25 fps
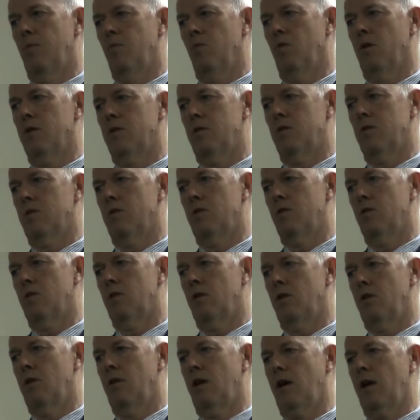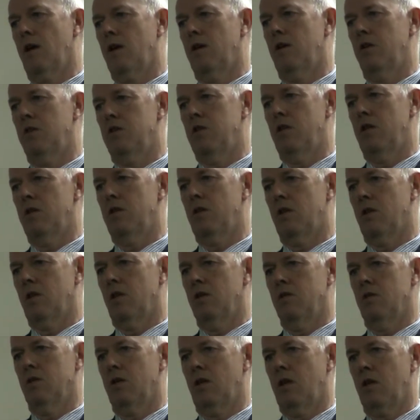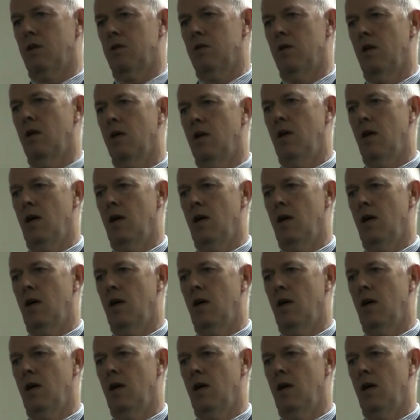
what does good look like in a Jersey context,